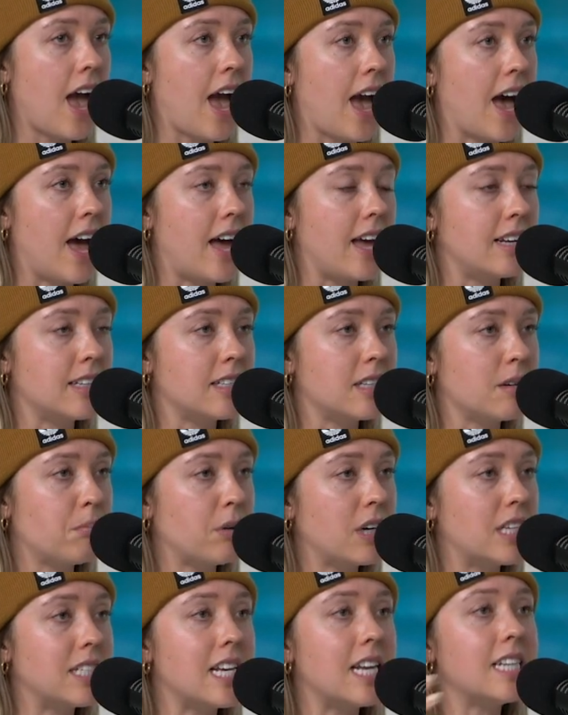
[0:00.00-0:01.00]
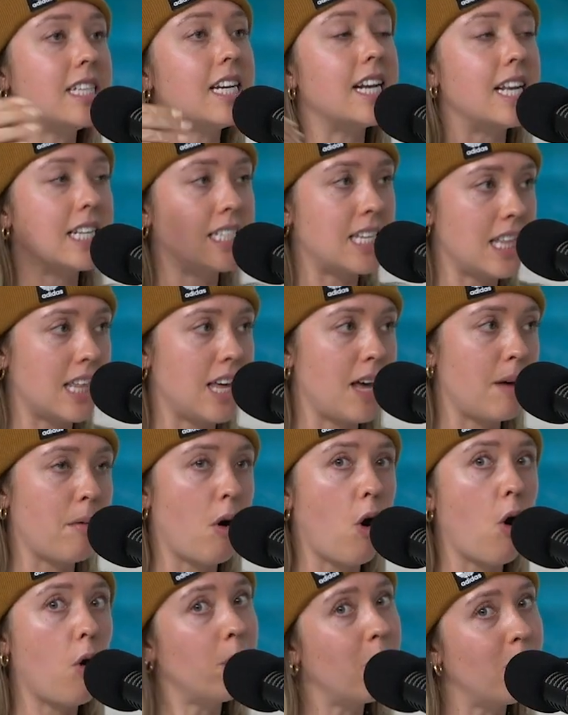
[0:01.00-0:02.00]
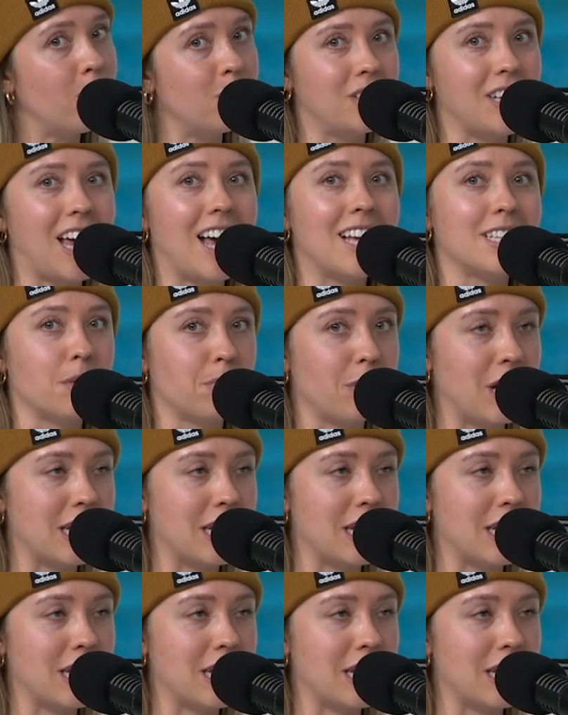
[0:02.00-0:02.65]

and presented it to them almost as a